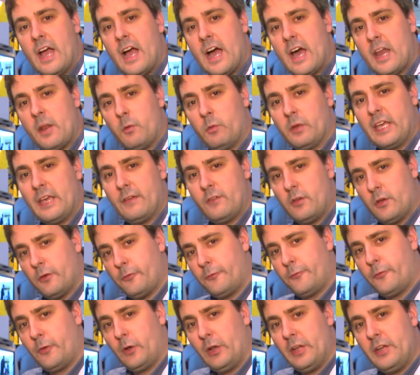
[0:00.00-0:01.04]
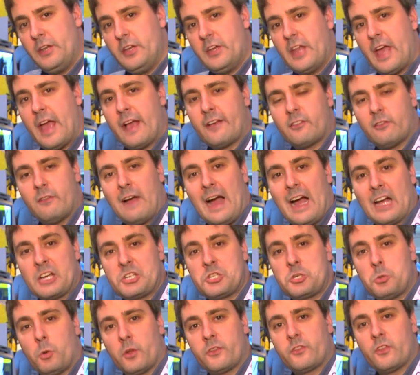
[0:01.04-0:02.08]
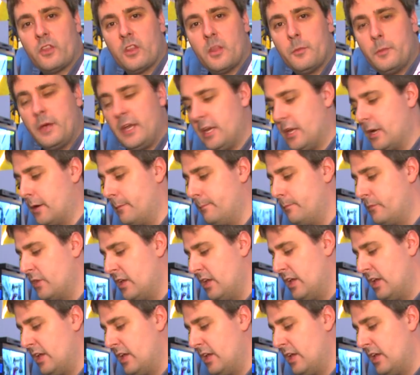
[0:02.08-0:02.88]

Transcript: and it will give you a full index of actually what's on the media.